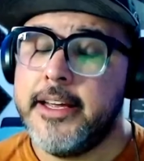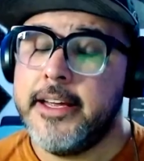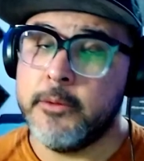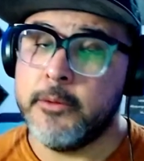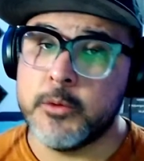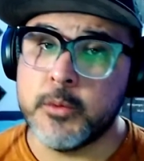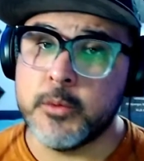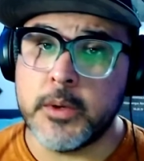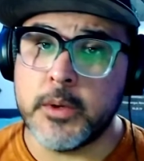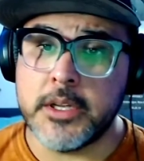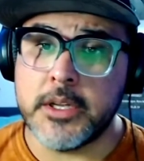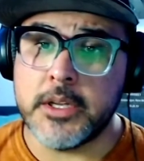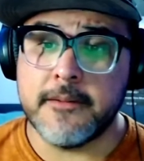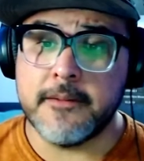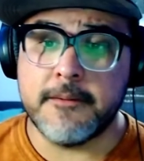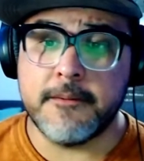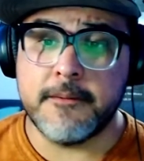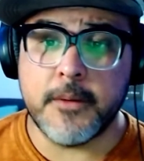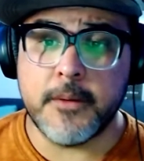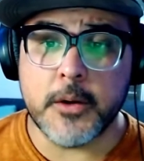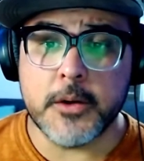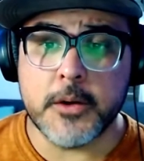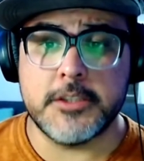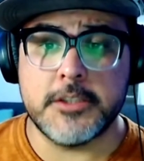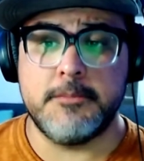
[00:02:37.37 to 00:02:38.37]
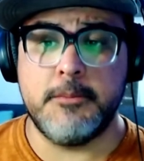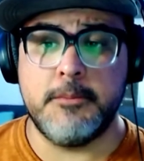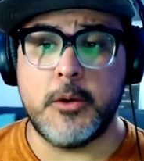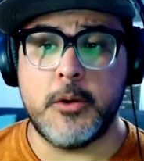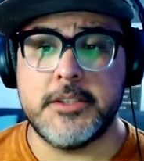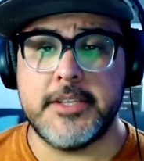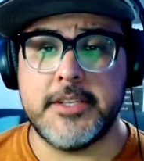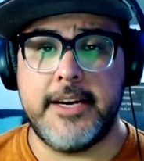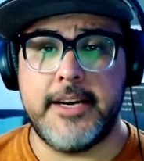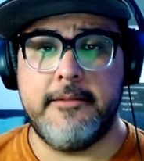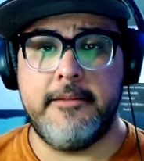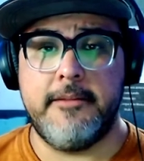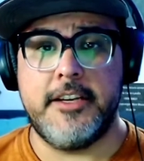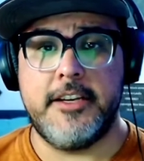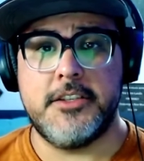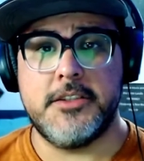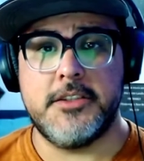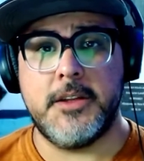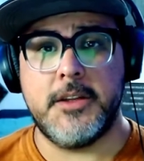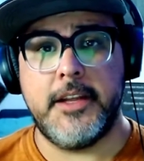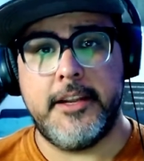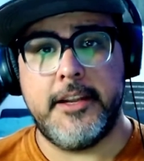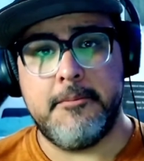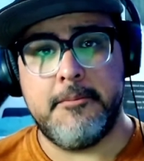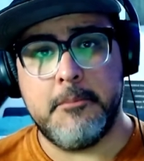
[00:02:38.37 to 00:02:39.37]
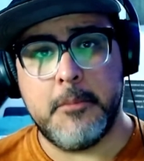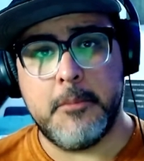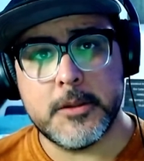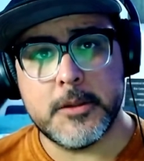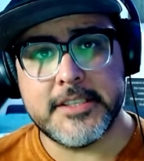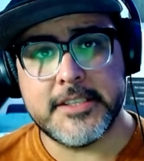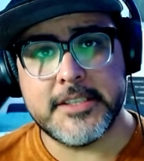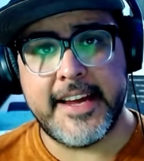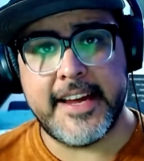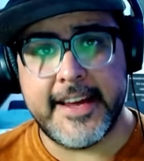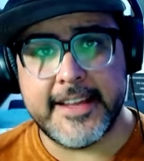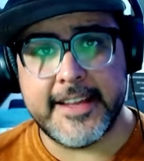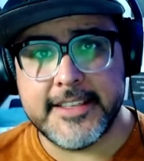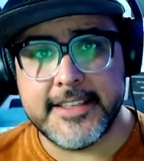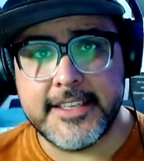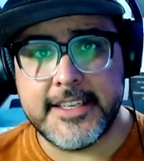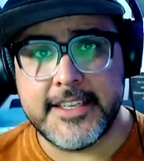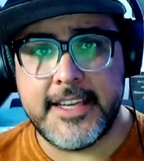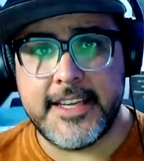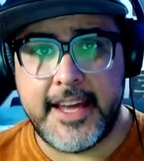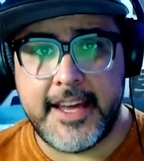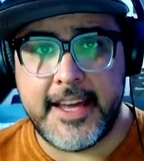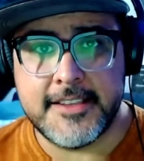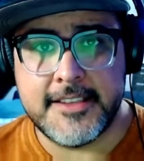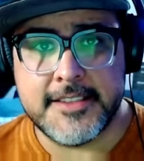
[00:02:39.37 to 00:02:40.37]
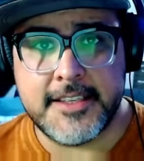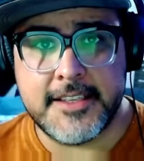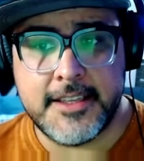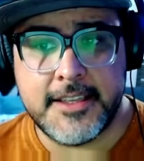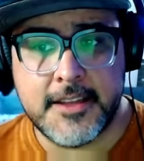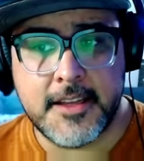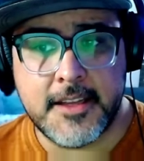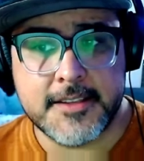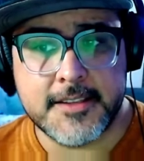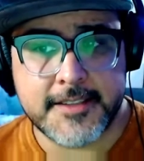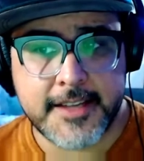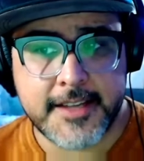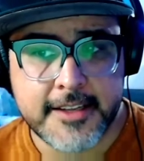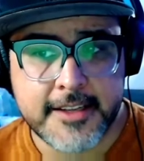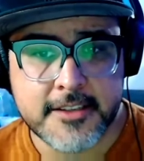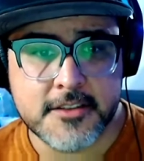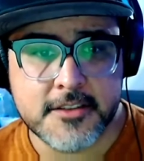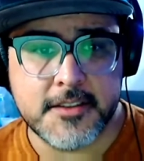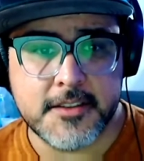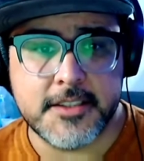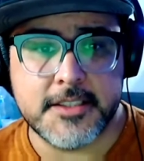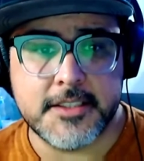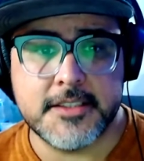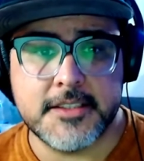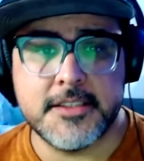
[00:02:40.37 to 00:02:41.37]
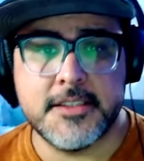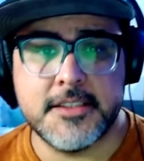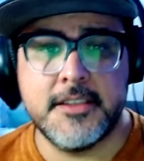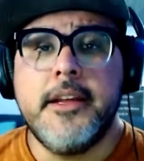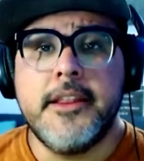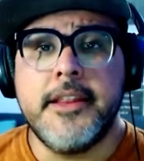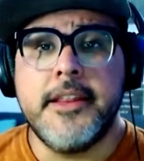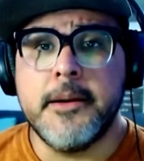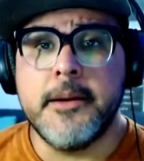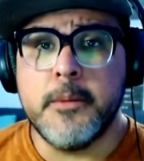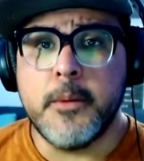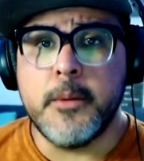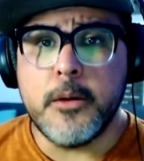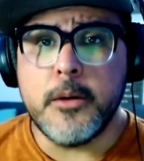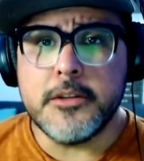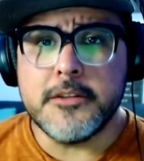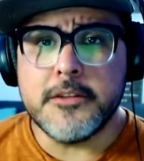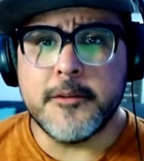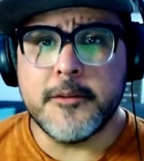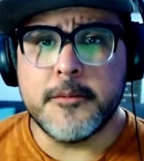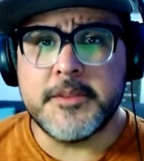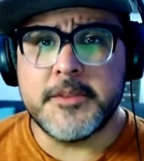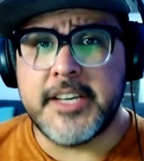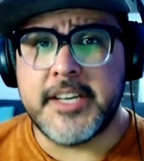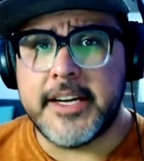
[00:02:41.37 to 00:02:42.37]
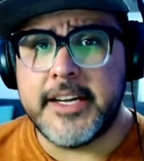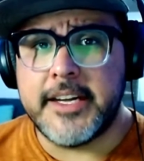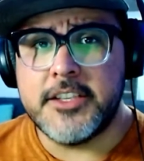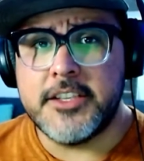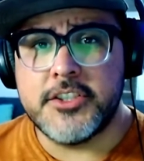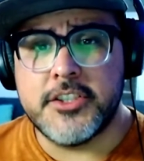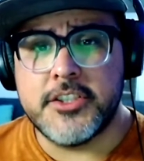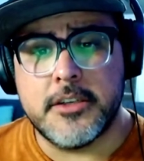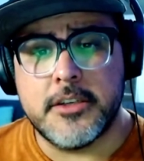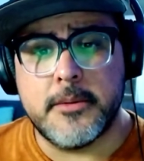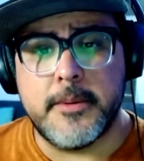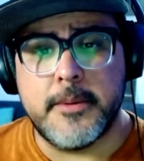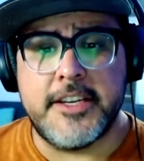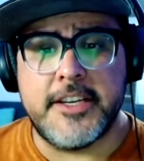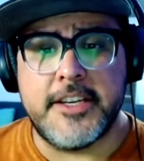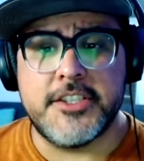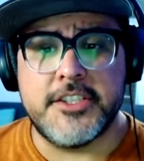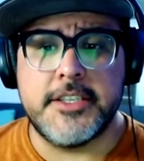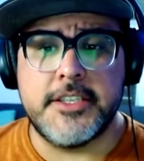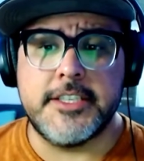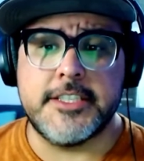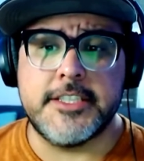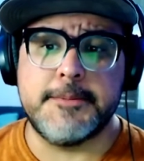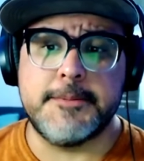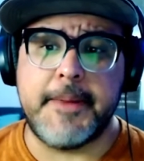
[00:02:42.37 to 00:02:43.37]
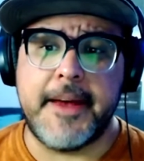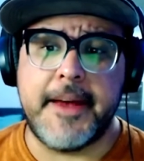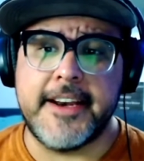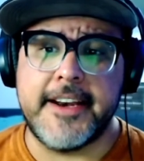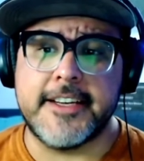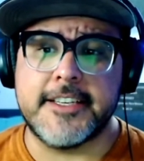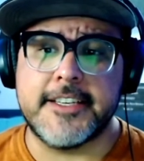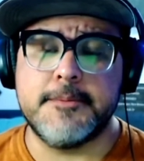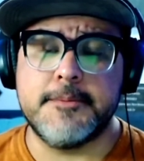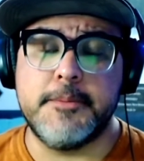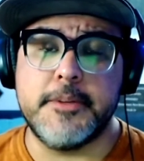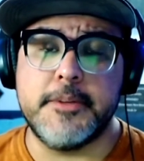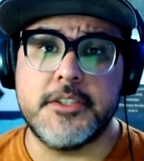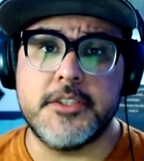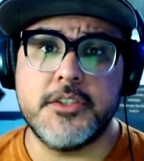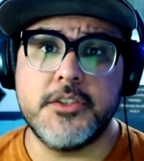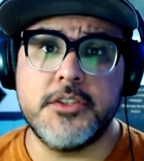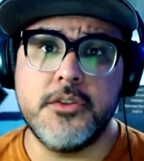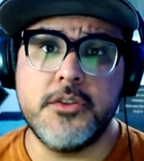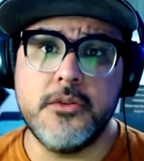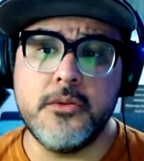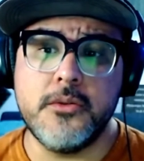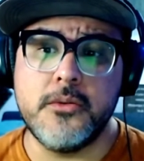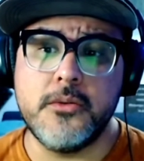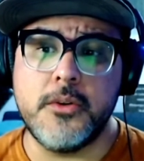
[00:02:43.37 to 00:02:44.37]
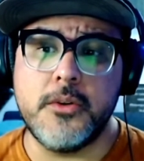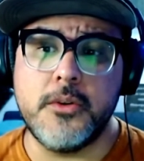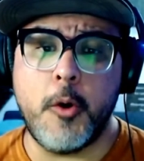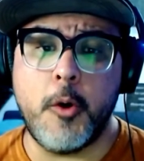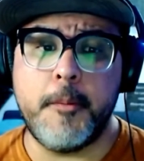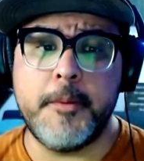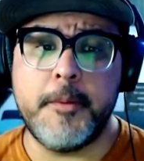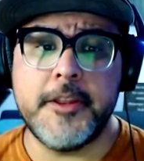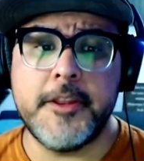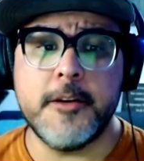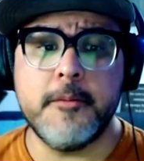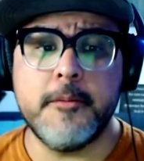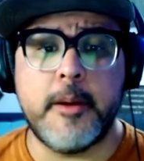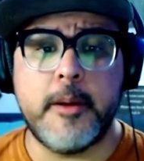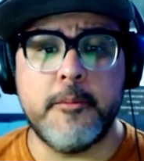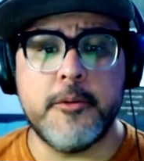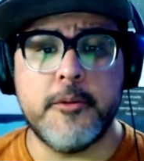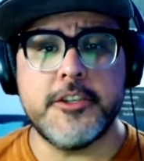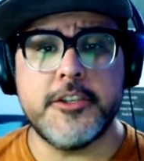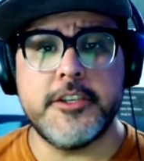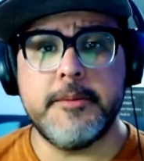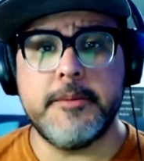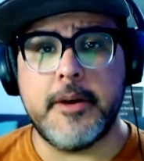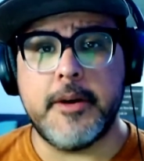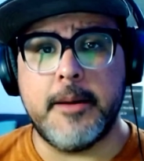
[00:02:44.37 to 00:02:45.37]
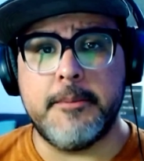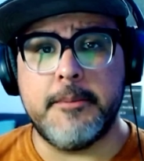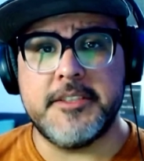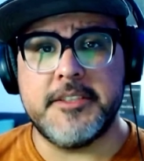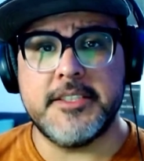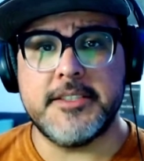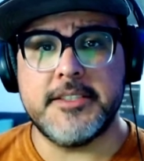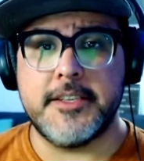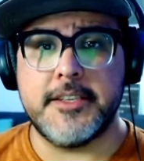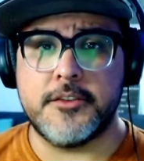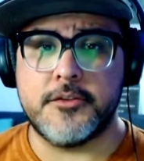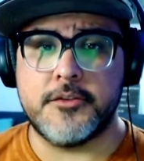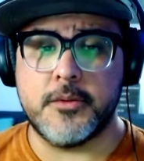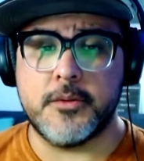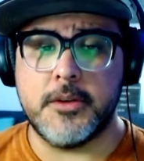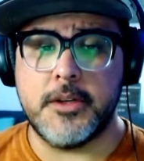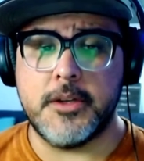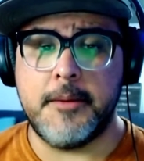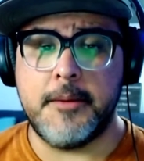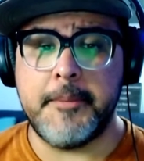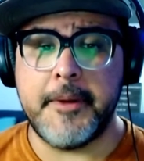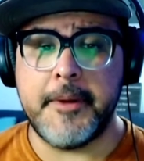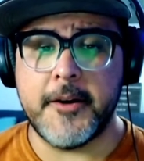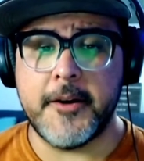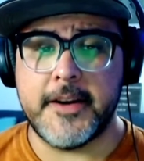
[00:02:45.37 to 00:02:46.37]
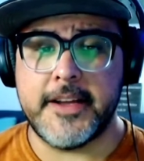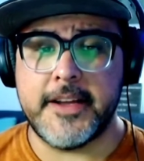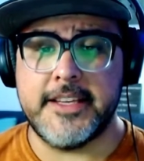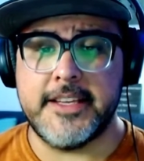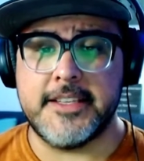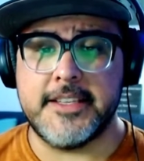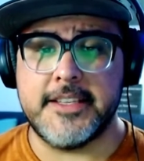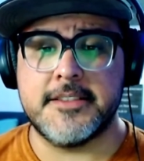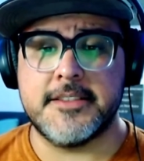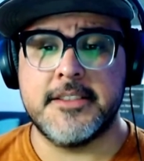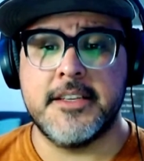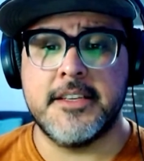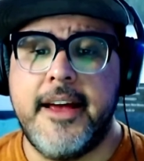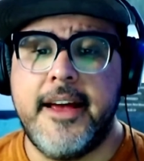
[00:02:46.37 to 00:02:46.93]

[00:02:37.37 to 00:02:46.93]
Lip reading: It was one of the first multiracial and multi-ethnic gangs in Los Angeles. They rose from second-generation Hispanics, but soon opened their membership up to Central Americans.